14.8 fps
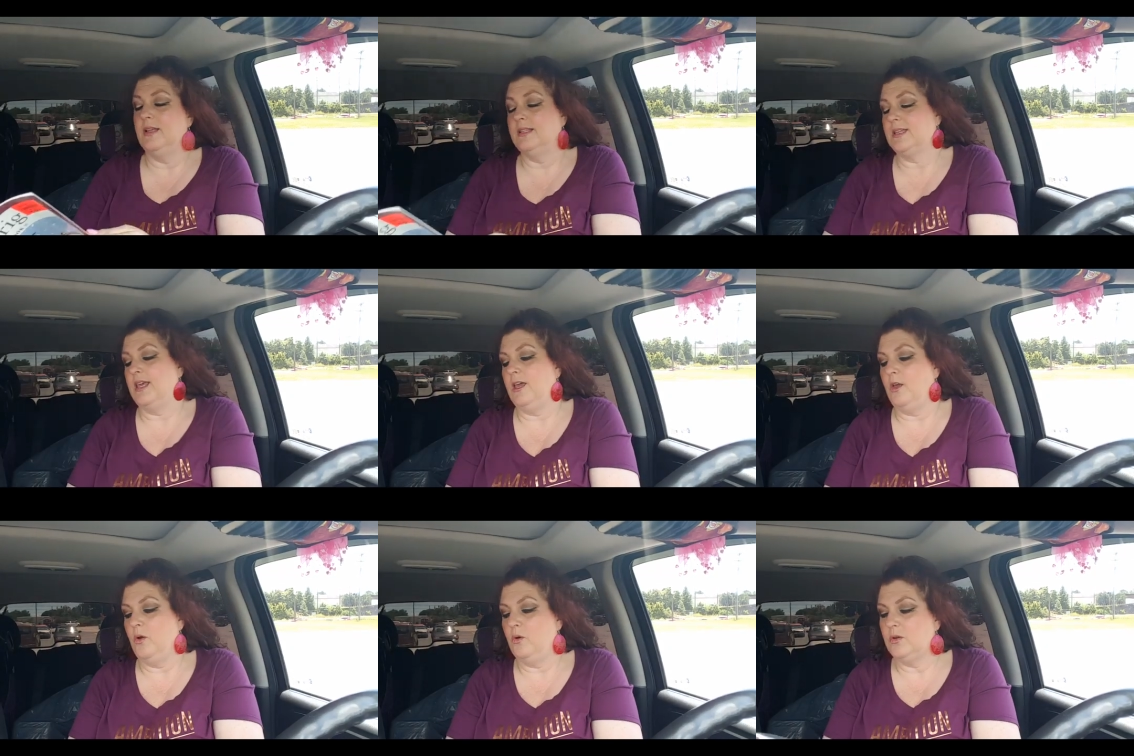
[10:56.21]
It's
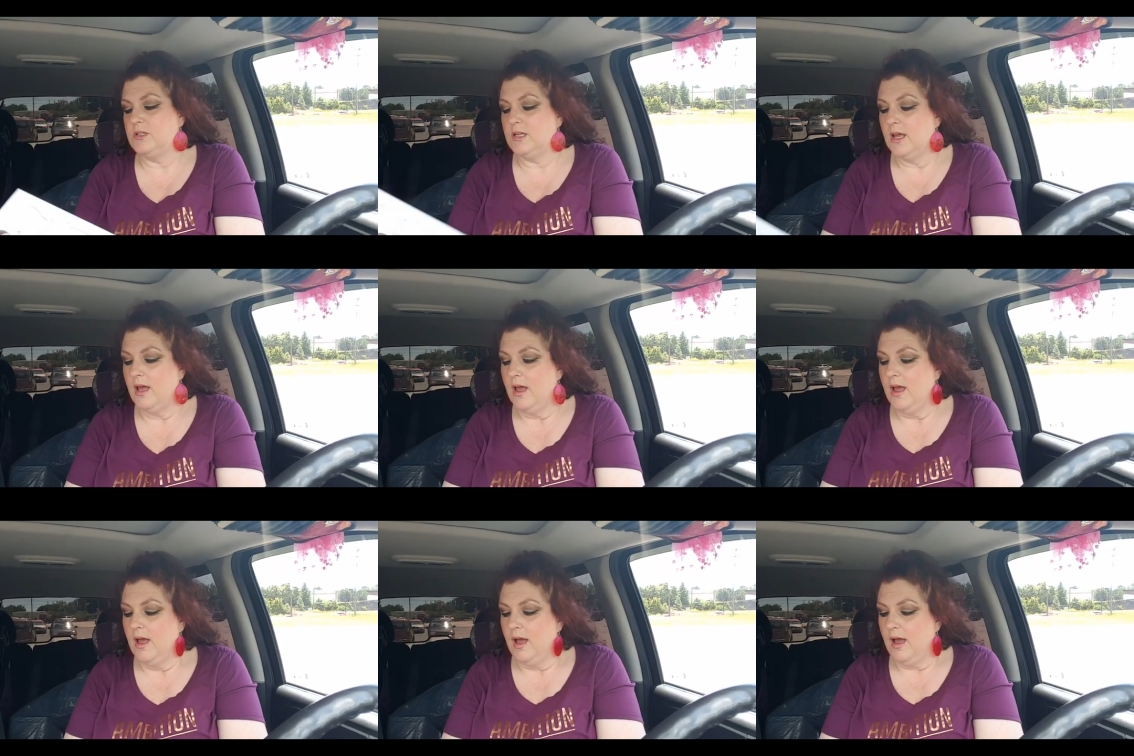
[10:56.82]
cute.
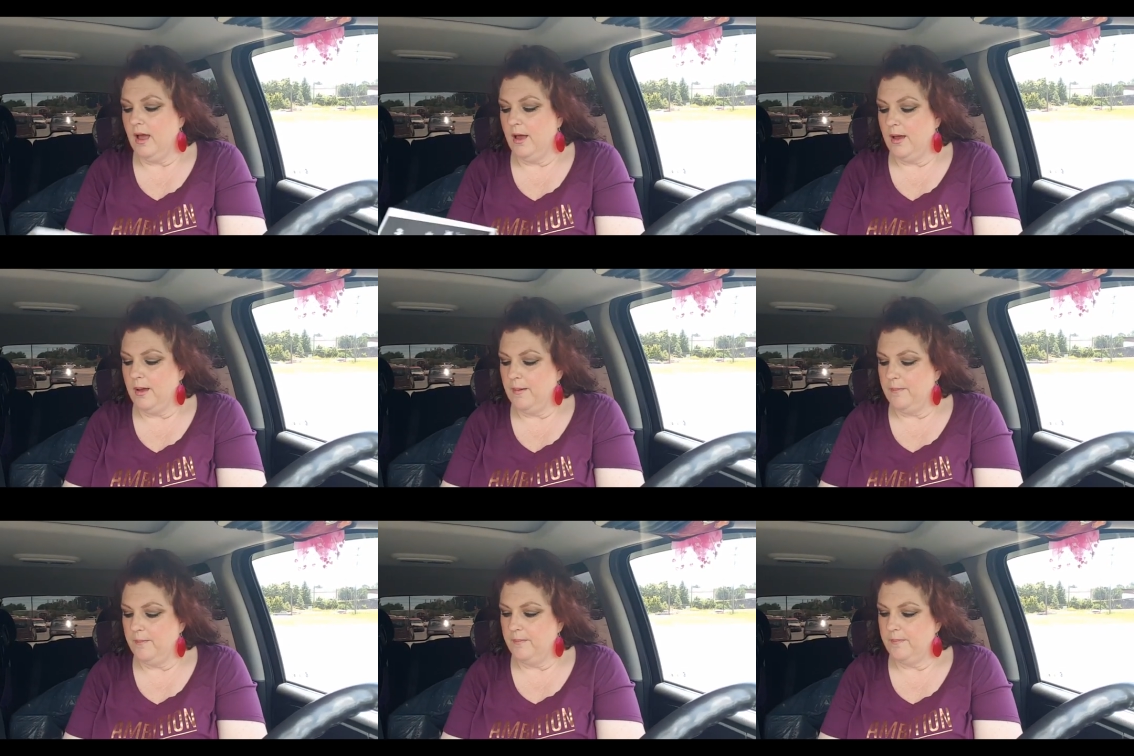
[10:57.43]

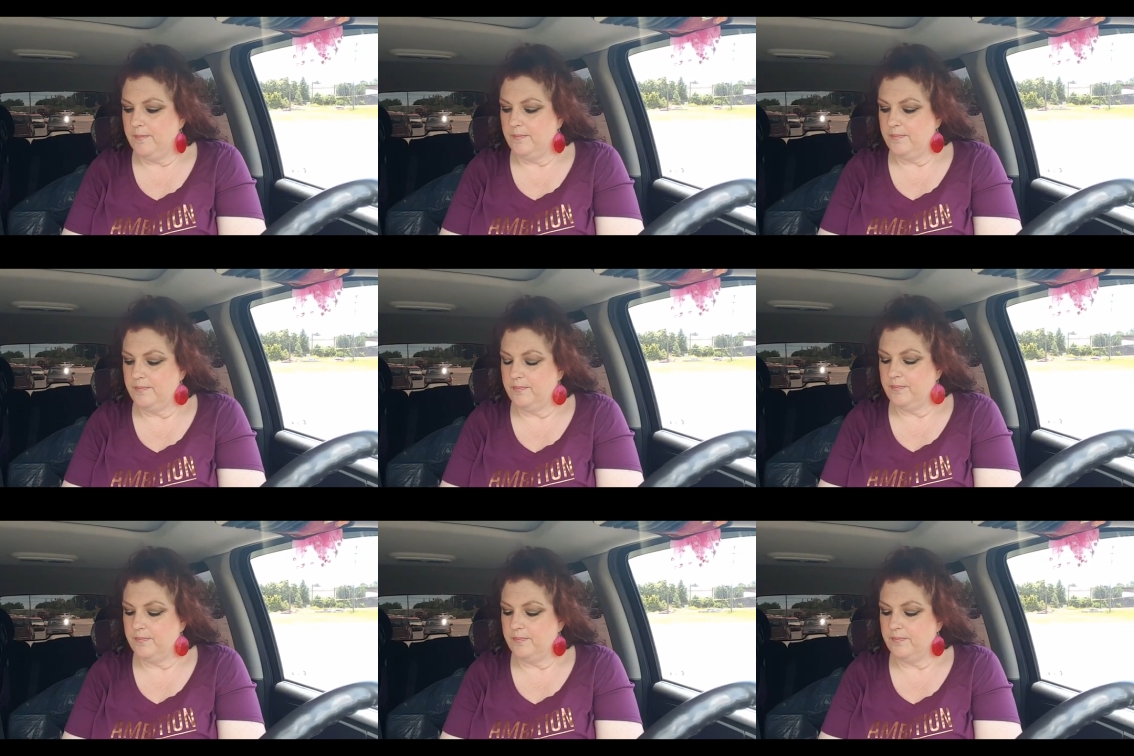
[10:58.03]
Um,
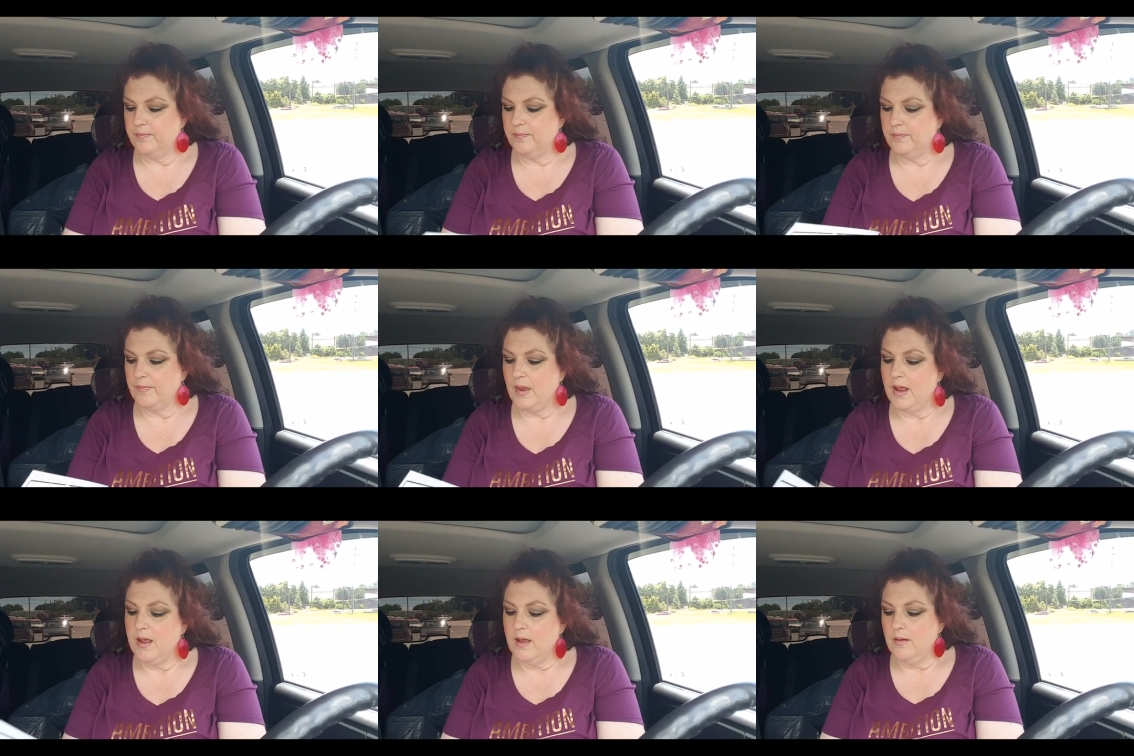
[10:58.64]

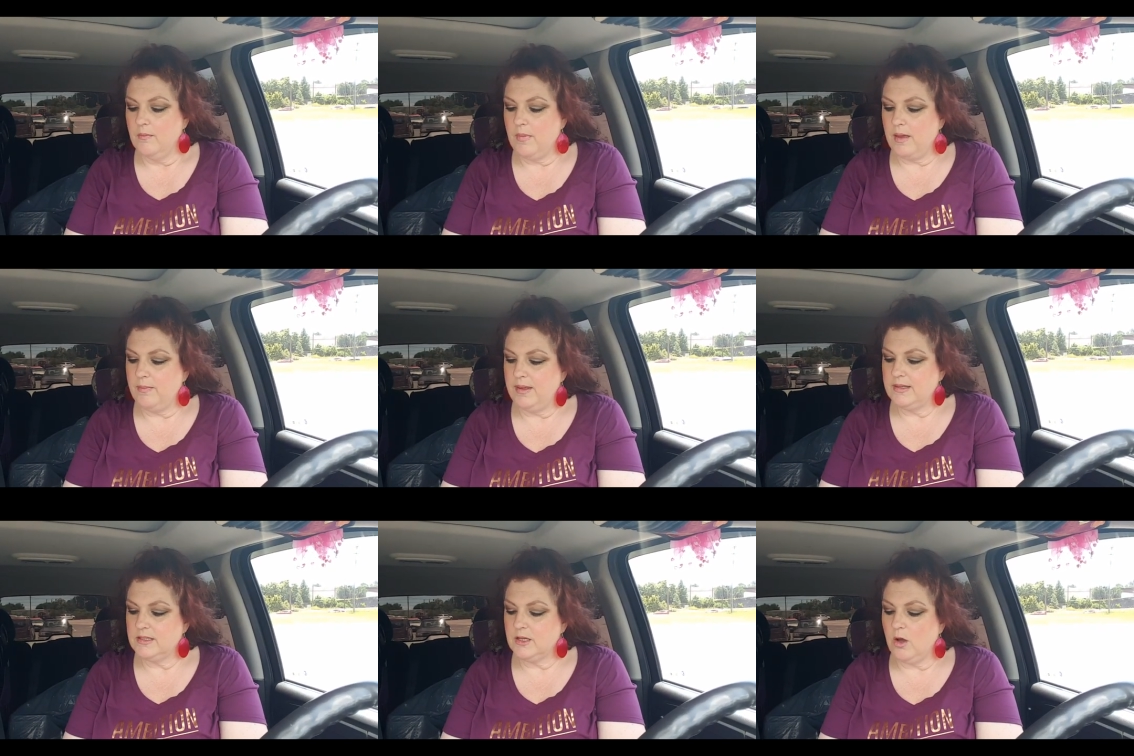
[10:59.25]

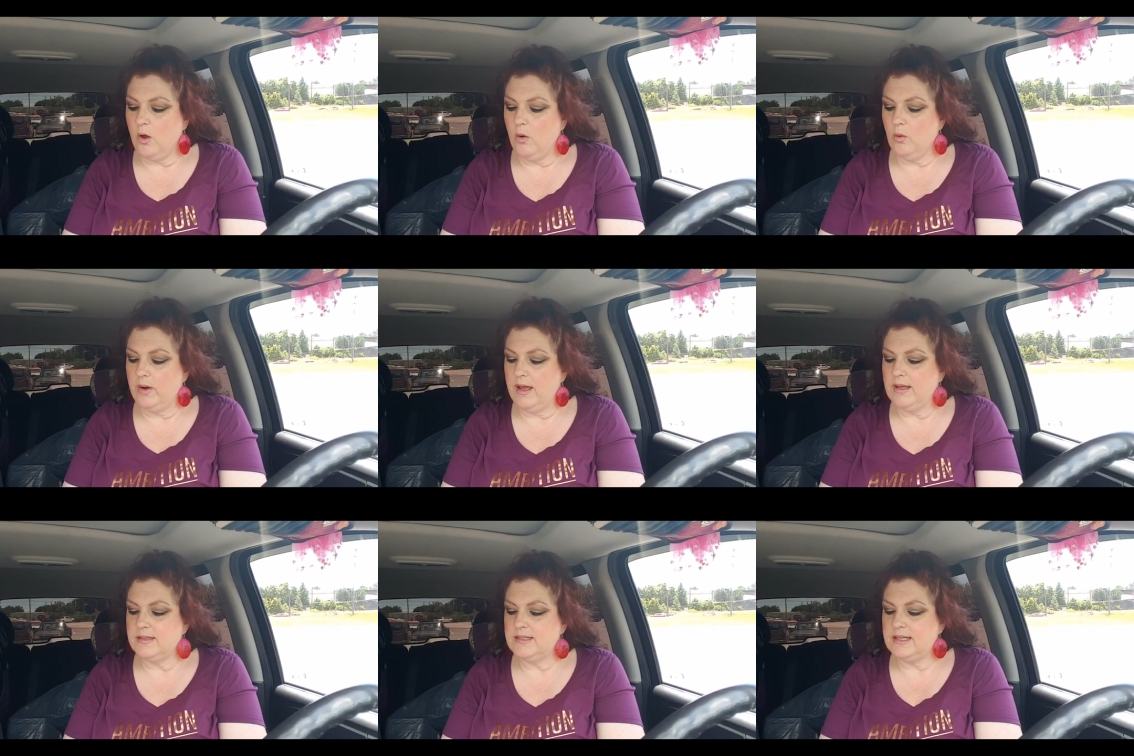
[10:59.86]
maybe it's cold
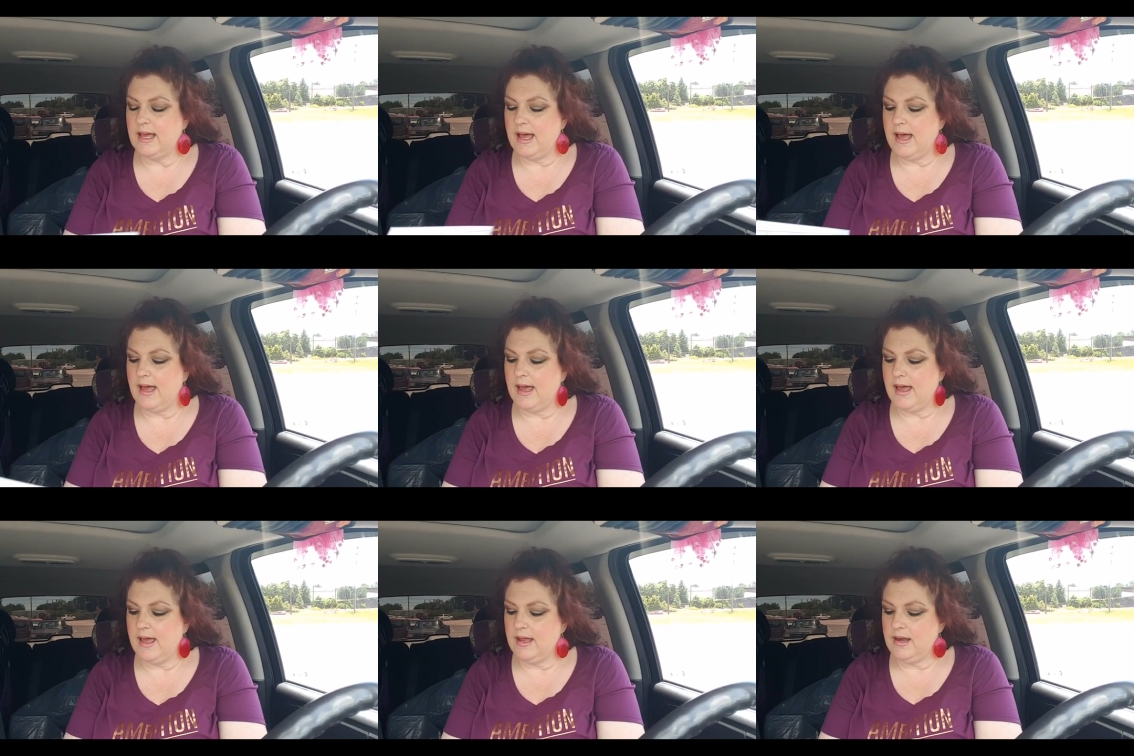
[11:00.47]

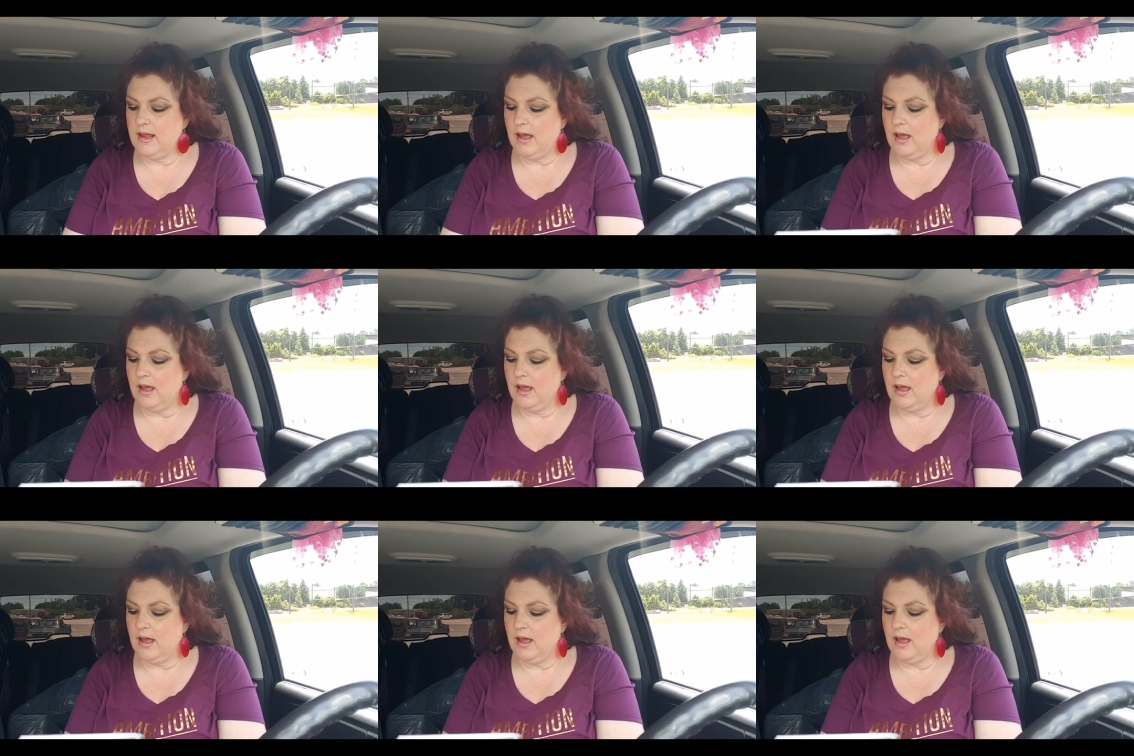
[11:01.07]
outside.